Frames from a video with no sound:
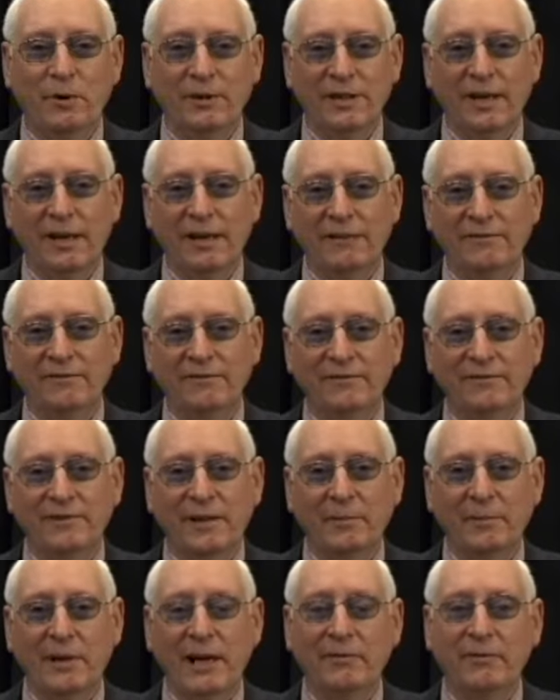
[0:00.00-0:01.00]
Life.
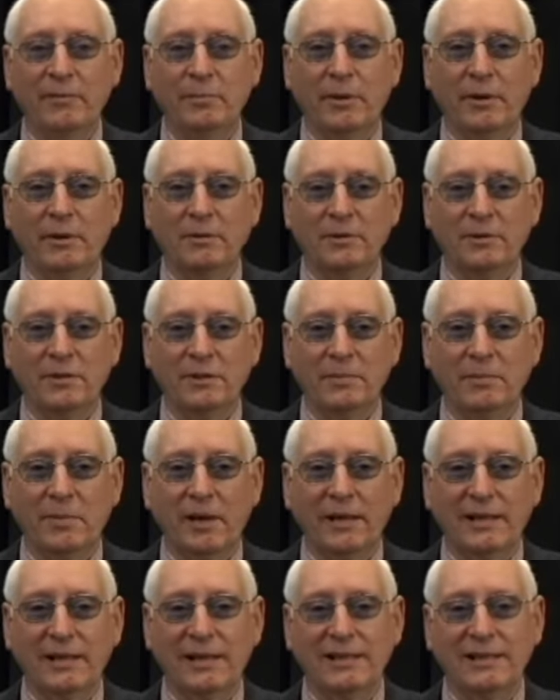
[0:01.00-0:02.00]
I'm Gavin Baulch, and
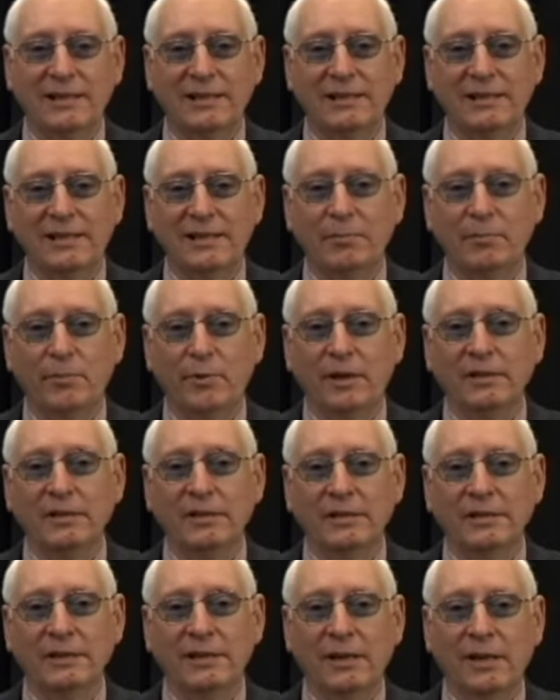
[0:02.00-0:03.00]
my guest is Tim
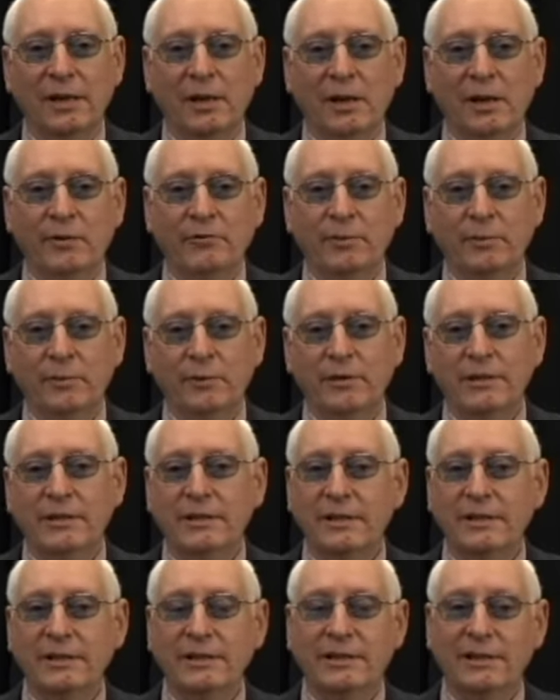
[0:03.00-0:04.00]
Brosnan from
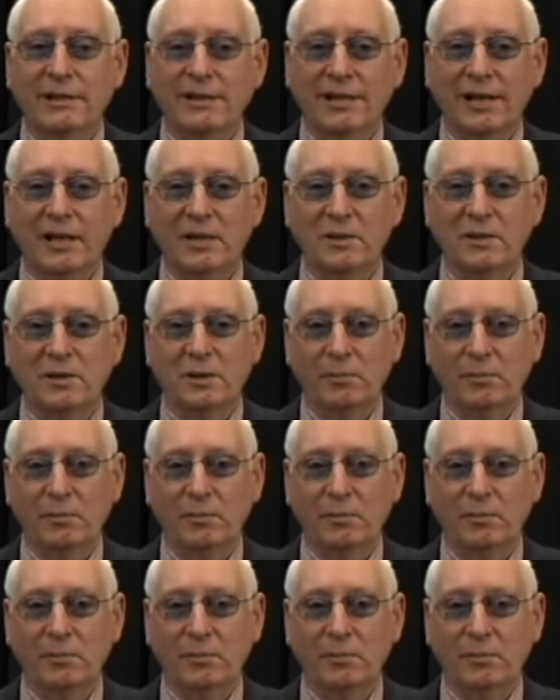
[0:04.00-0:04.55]
Christians Against